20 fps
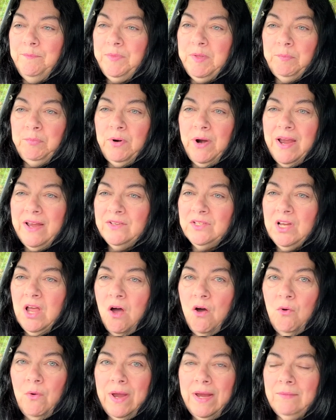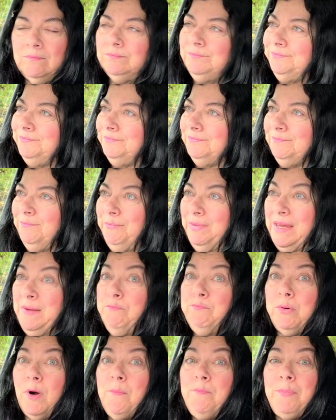the prayers going. Be
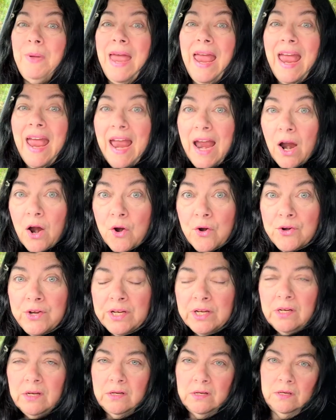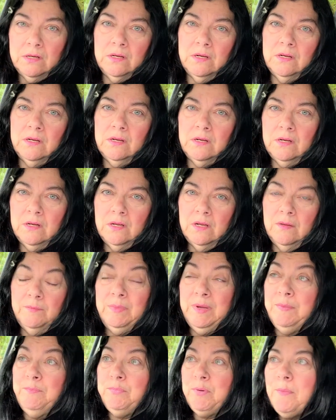prepared.
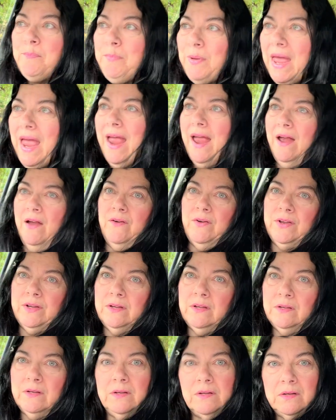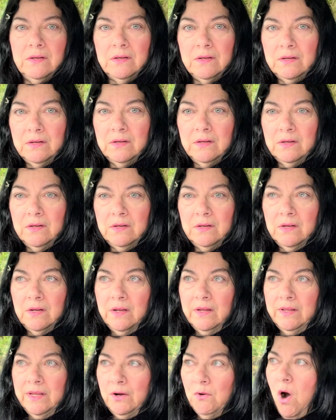Be prepared.
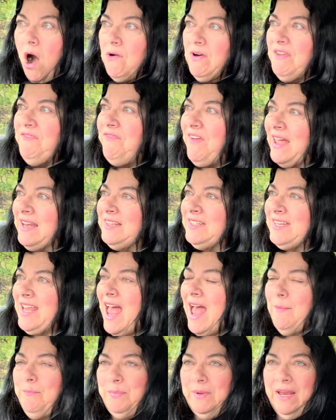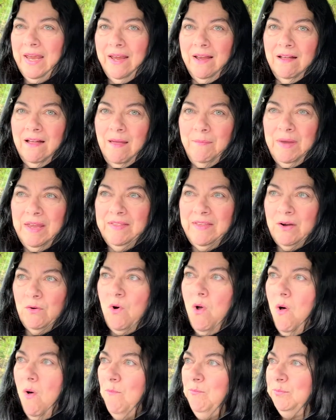There are events happening. I mean,
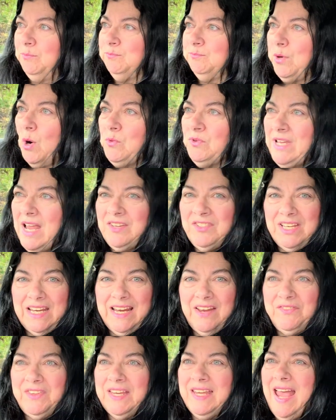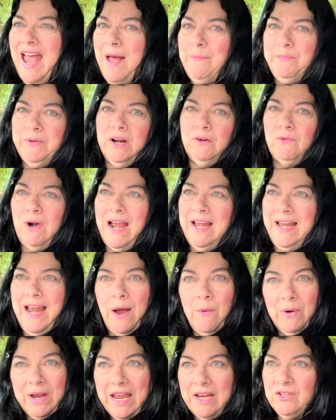they're all protesting at the Capitol right
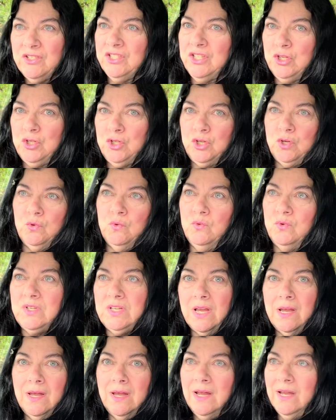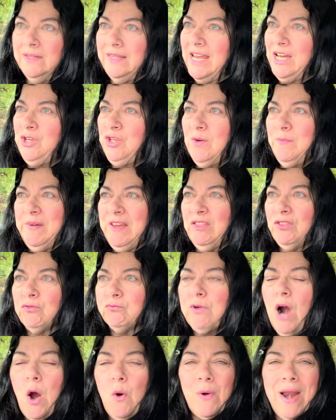now against the Jews. They should be
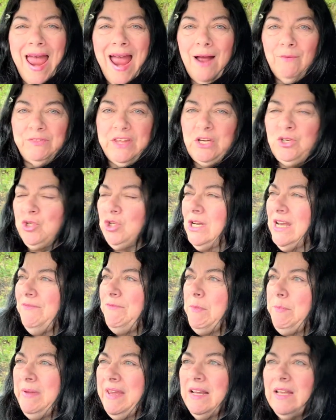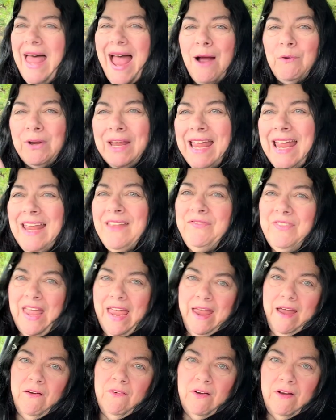thrown out. They shouldn't even be allowed in
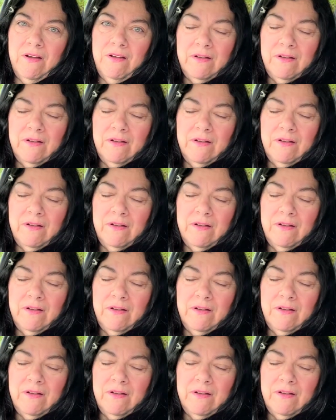there.